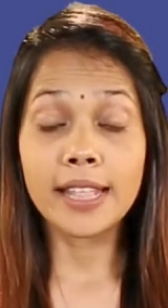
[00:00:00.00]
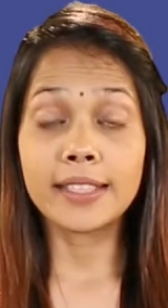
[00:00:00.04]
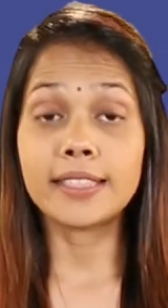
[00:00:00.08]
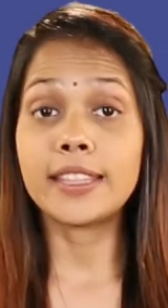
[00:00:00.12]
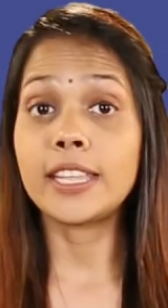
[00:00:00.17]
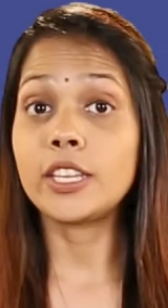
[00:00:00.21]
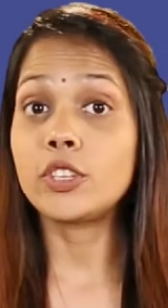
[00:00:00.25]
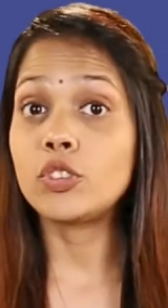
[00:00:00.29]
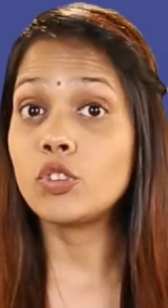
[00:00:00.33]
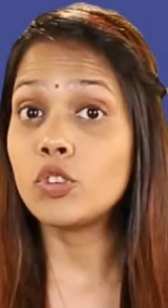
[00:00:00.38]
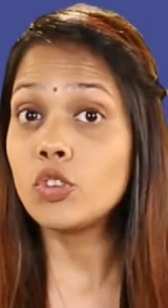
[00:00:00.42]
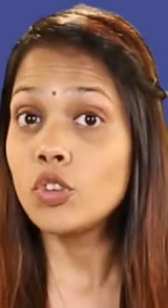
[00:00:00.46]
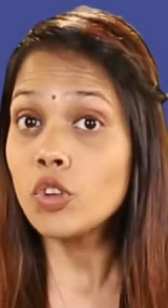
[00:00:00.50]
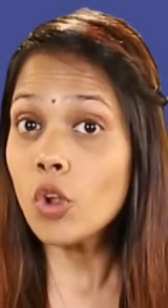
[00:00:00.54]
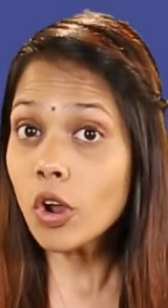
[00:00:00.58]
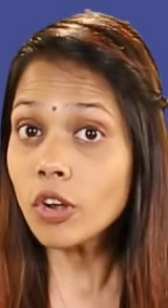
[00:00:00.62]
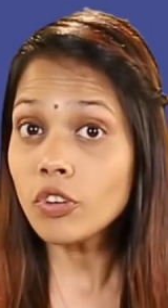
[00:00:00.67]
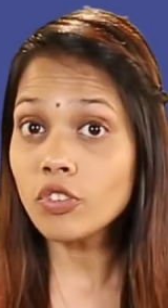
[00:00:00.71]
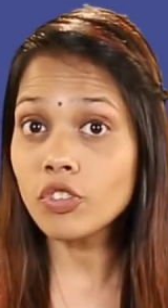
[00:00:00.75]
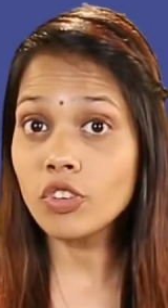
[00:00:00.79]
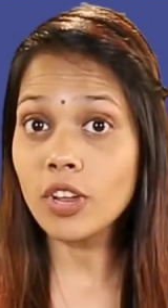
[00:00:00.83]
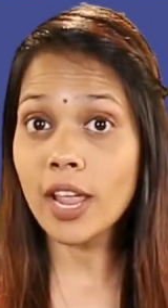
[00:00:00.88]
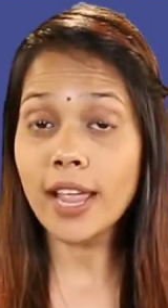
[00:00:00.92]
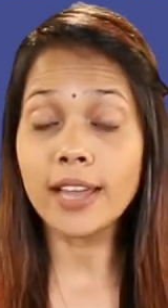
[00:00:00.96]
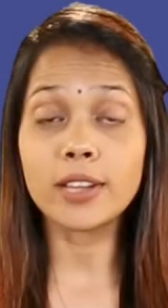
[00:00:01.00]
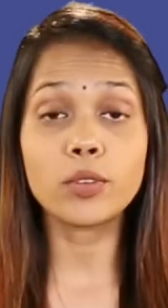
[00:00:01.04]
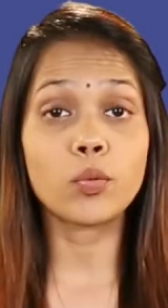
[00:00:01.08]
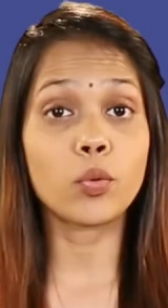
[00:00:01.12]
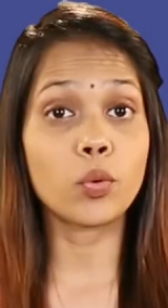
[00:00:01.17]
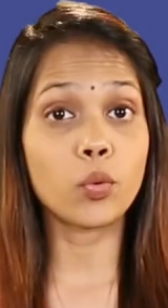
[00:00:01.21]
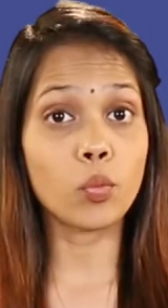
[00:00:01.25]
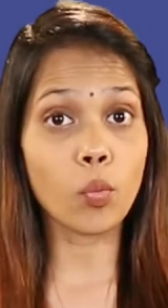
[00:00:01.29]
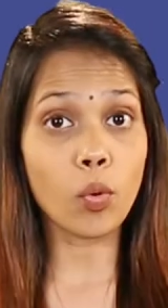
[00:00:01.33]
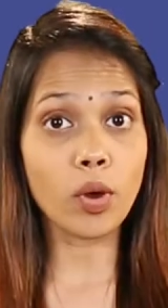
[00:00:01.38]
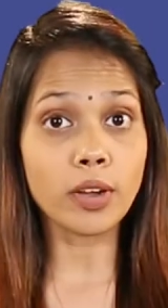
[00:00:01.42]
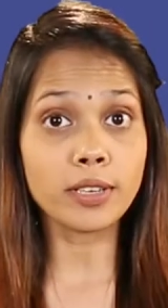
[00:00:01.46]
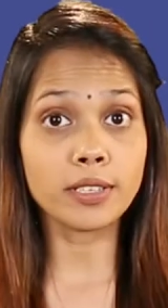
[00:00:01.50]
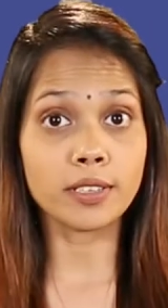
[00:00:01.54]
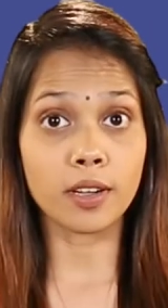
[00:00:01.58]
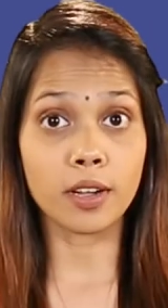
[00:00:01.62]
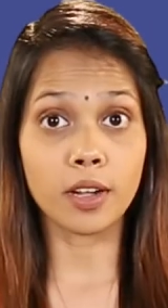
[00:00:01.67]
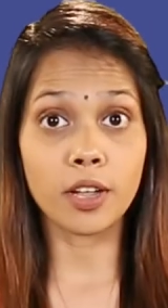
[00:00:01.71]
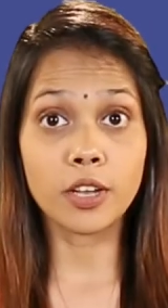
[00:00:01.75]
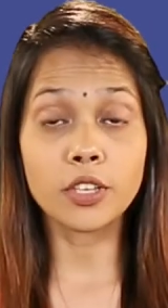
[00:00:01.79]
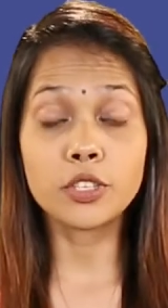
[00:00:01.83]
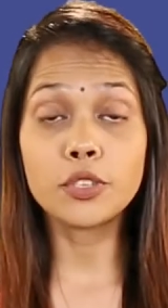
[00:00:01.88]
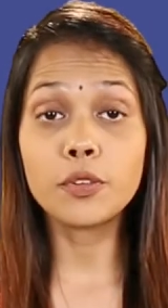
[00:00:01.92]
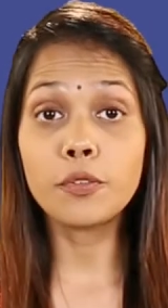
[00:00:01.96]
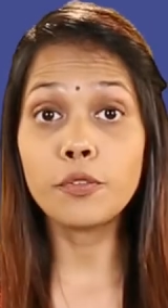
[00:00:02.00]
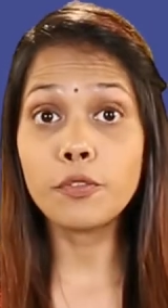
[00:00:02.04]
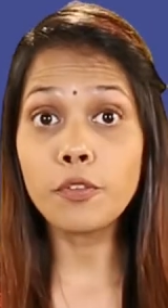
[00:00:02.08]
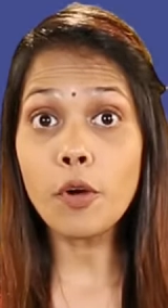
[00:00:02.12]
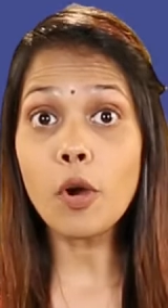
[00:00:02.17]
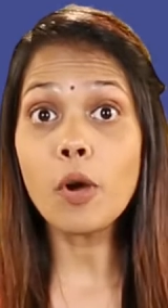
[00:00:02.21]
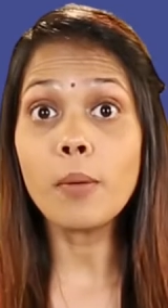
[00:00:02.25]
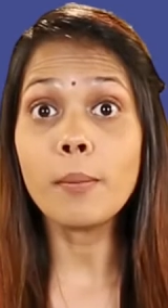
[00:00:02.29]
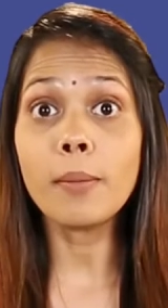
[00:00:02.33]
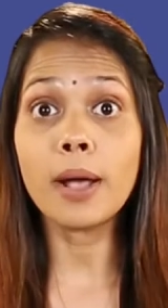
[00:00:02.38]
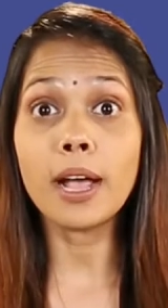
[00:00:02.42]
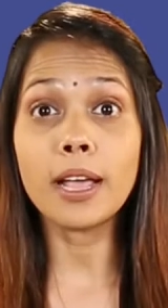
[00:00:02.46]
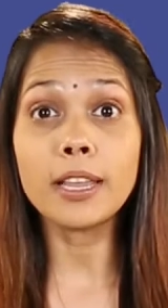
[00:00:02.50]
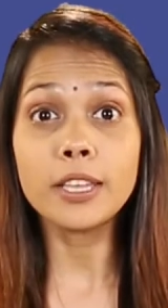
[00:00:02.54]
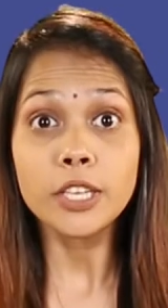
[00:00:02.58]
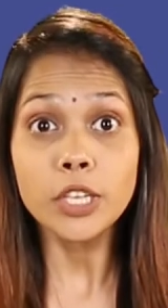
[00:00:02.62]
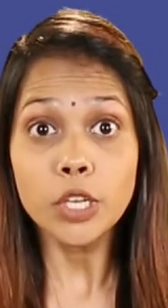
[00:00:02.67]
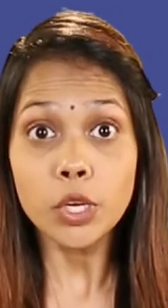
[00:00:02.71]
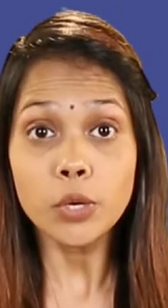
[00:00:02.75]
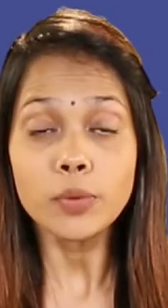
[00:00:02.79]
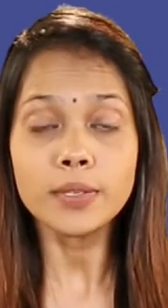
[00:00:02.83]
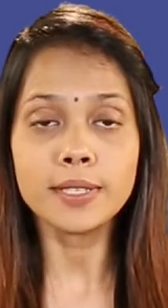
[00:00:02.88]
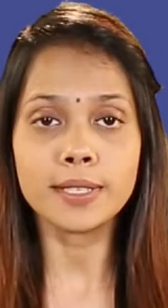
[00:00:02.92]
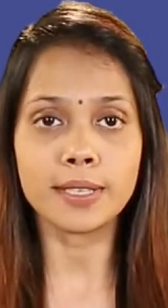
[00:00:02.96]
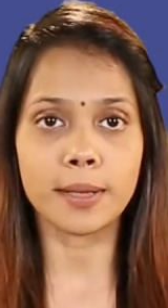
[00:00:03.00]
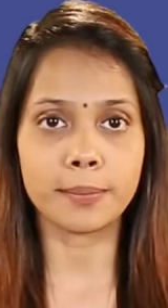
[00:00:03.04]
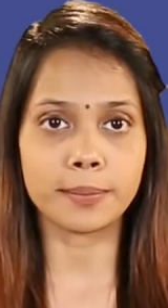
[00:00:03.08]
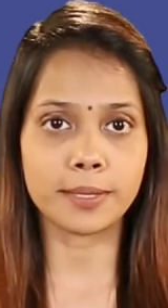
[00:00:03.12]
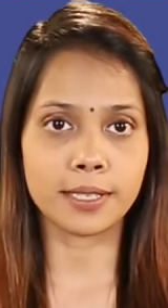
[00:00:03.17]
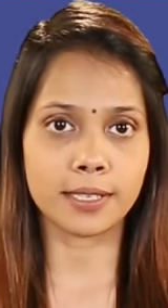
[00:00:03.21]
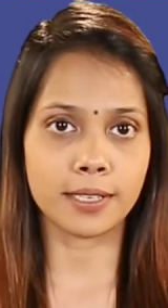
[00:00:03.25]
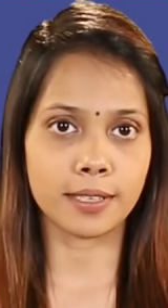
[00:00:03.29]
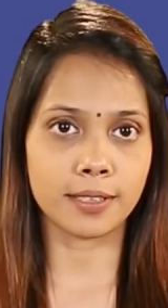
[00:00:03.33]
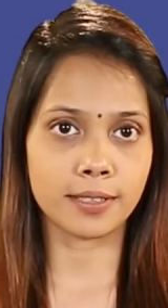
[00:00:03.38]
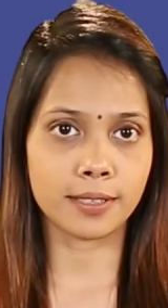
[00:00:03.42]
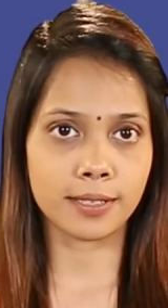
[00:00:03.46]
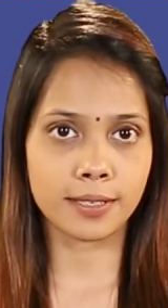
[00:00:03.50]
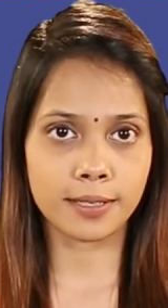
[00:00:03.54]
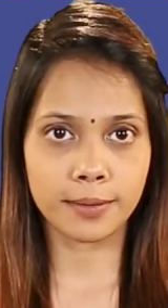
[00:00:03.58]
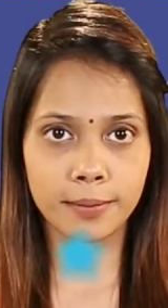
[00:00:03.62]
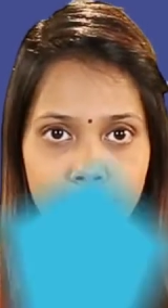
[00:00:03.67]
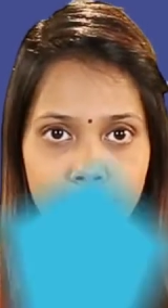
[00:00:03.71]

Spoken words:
They do not react with water to form a new substance.